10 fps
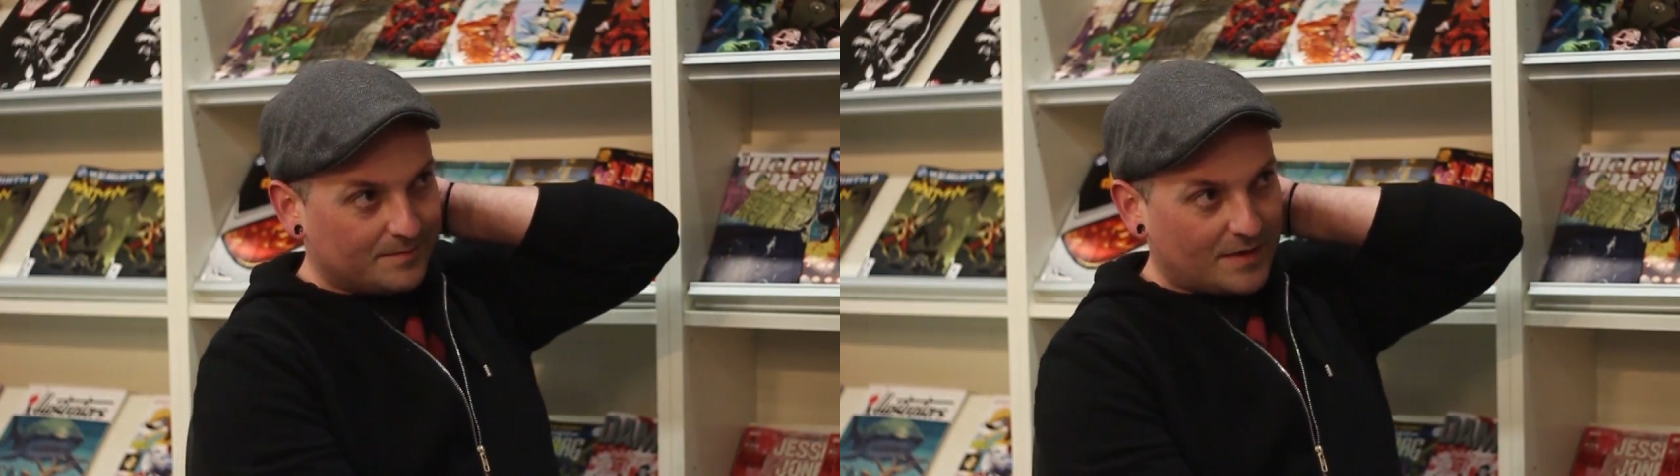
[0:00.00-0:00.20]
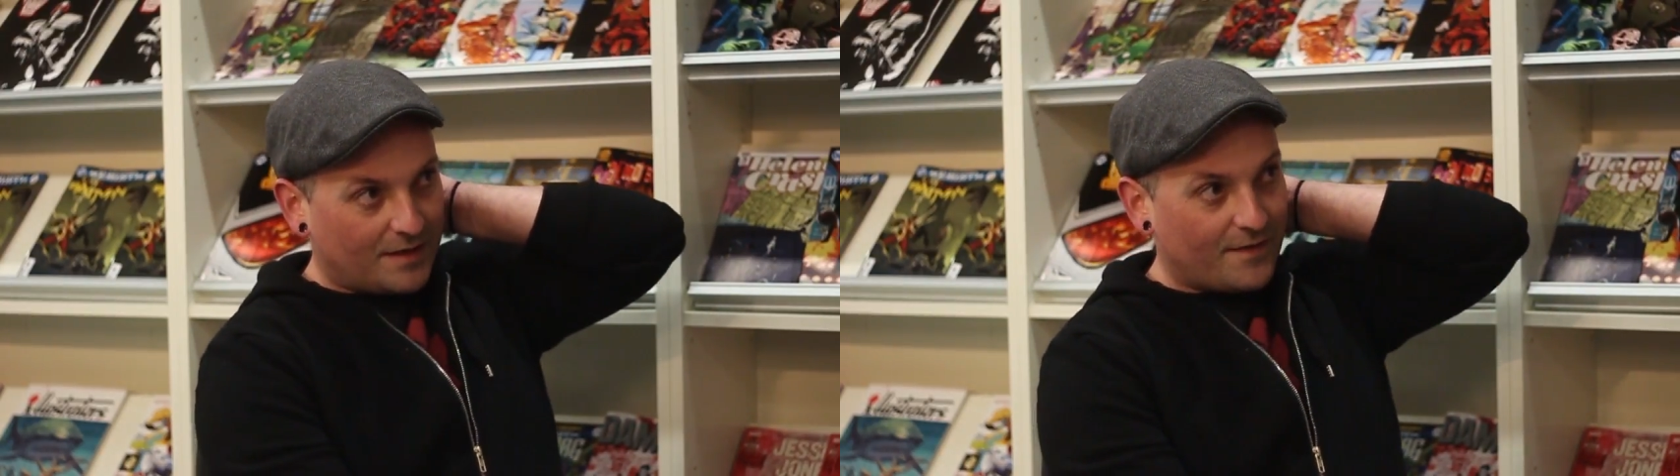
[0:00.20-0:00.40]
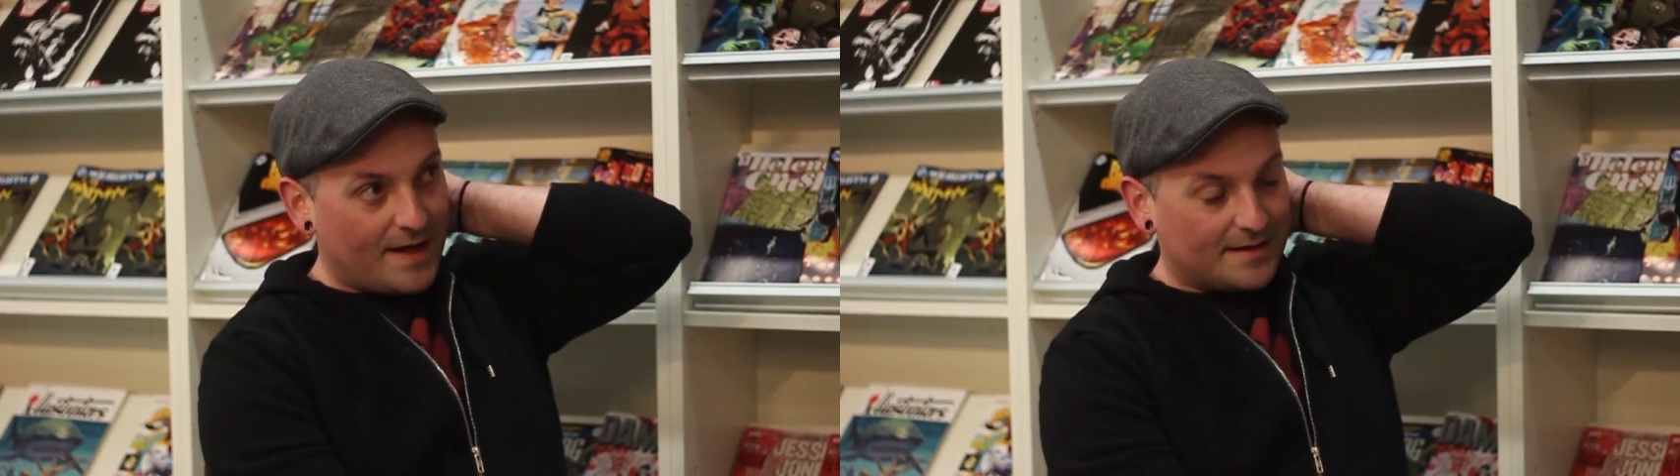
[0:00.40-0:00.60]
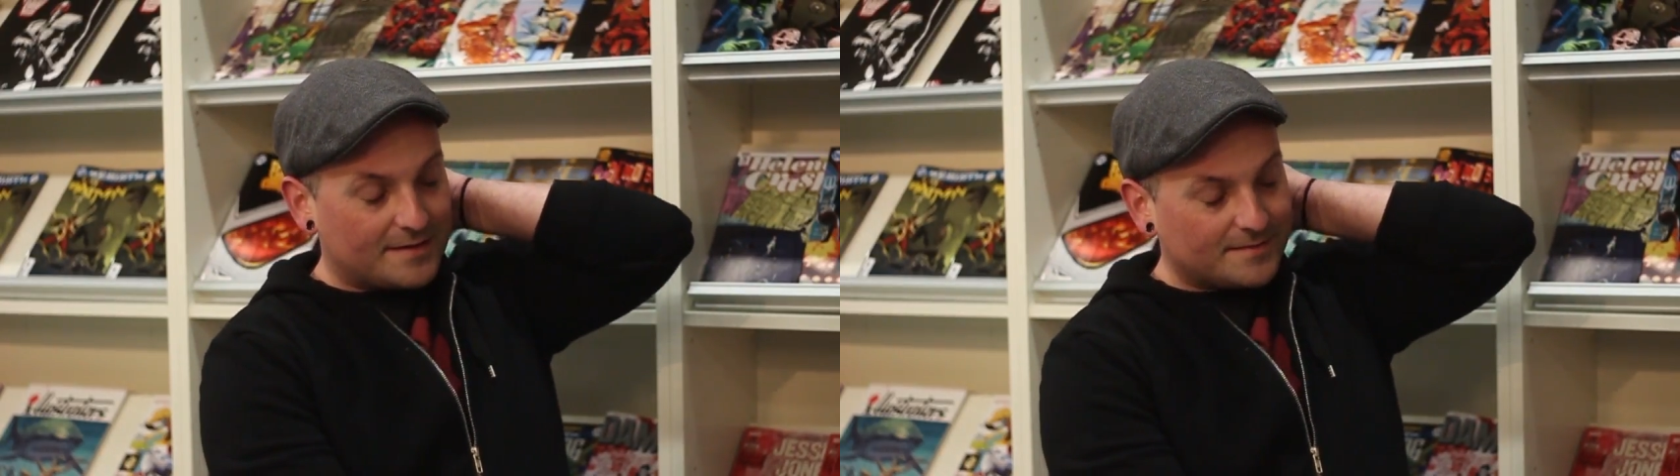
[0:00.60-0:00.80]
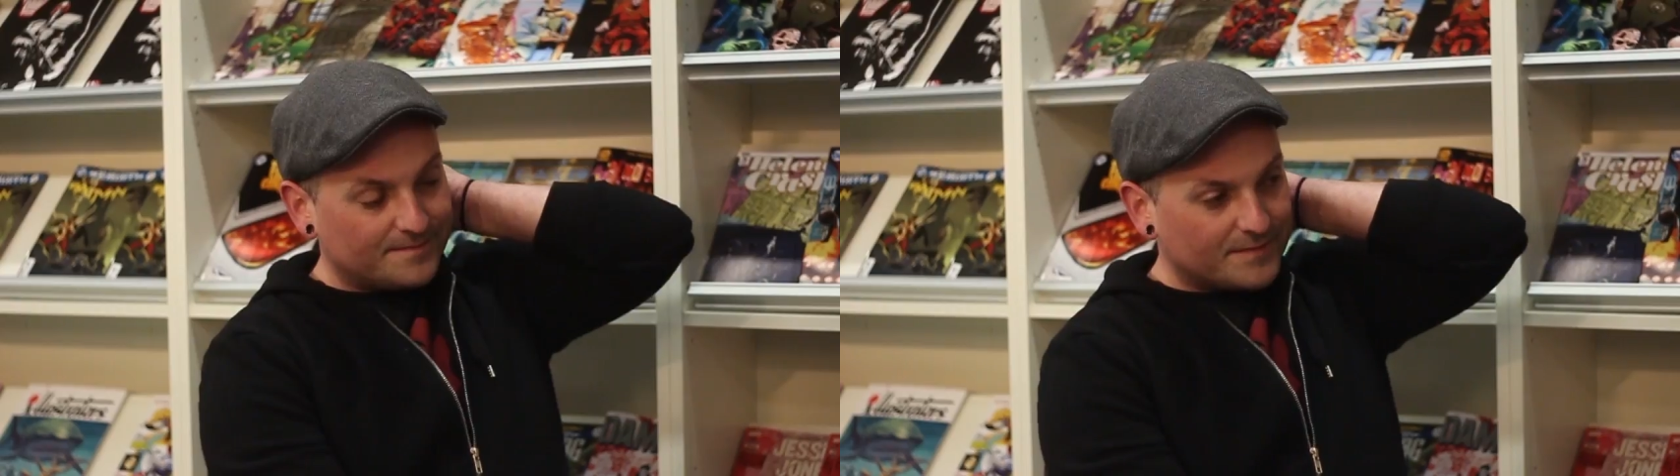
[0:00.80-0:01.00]
are
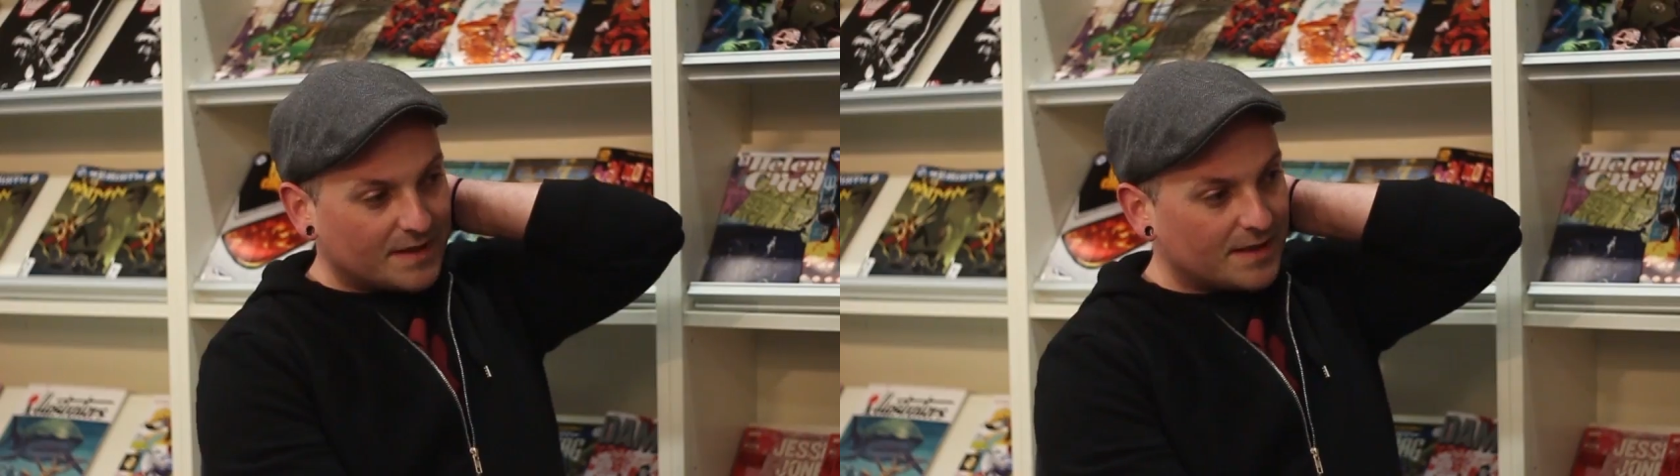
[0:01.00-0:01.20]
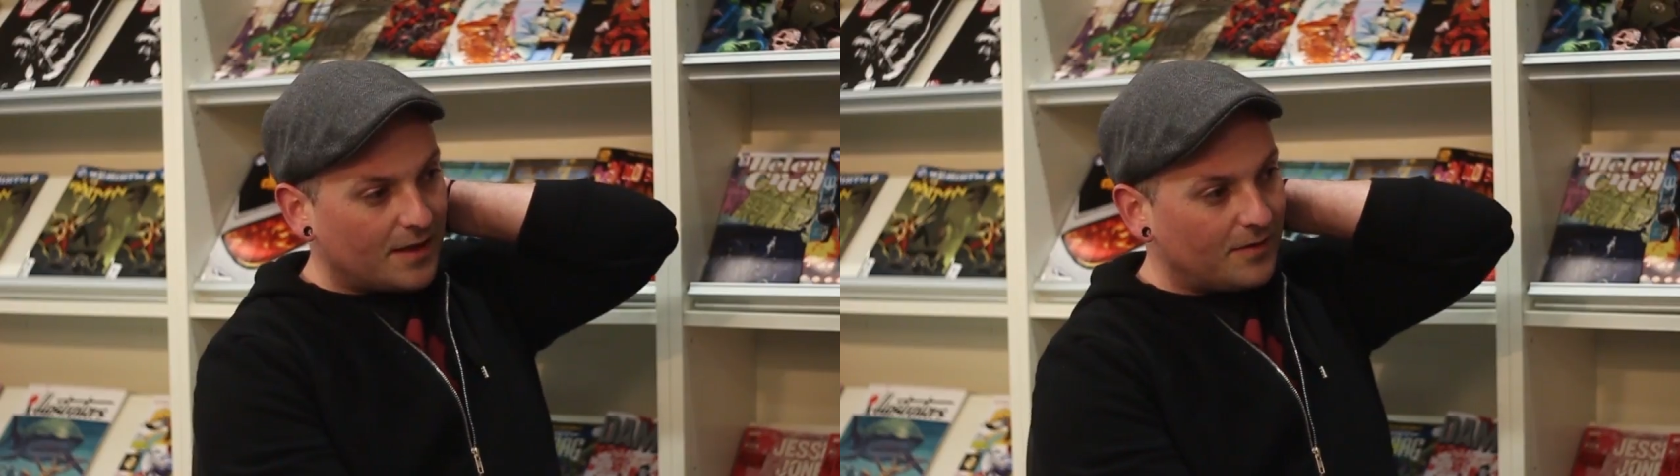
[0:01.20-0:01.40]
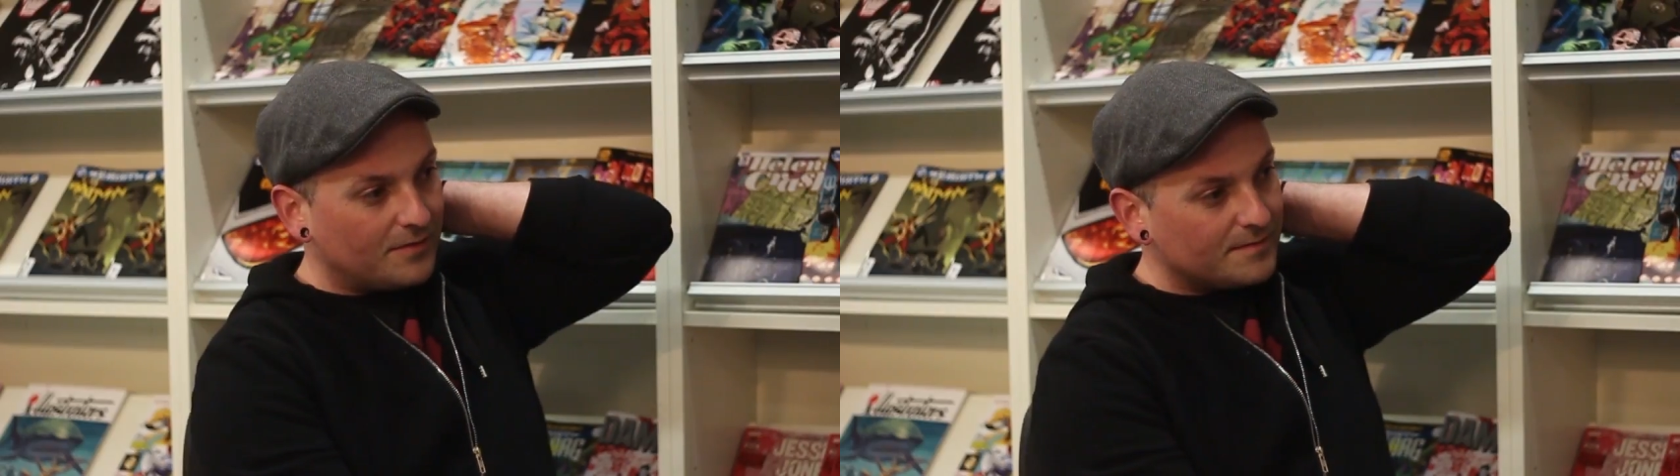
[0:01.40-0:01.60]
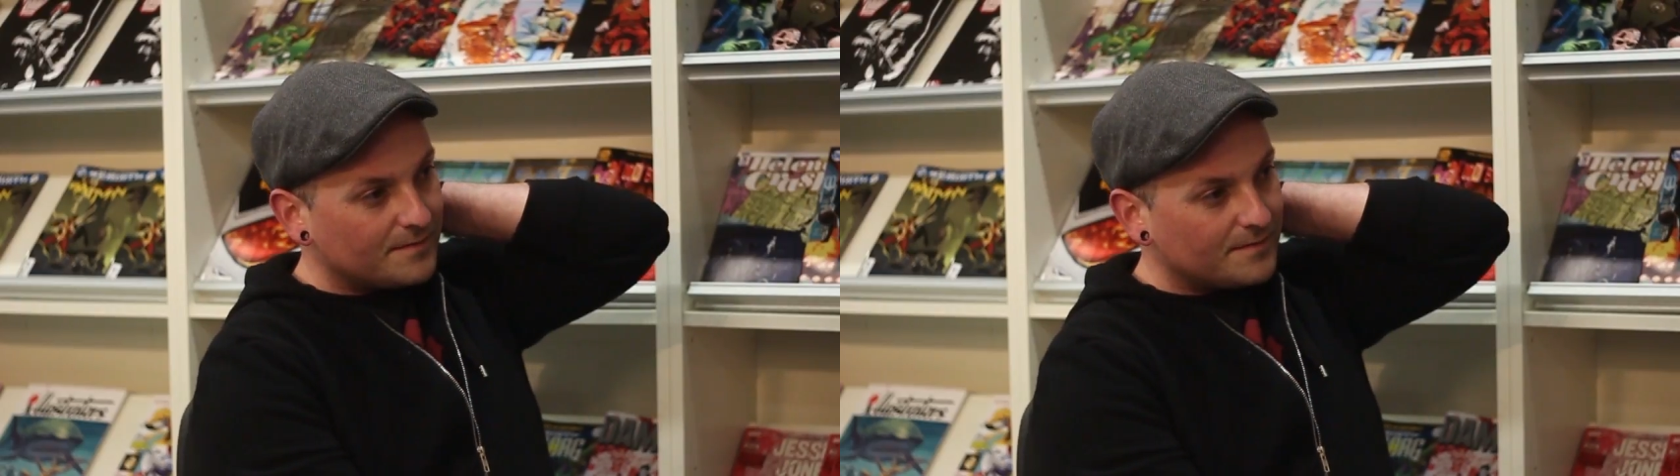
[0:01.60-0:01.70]
friends. So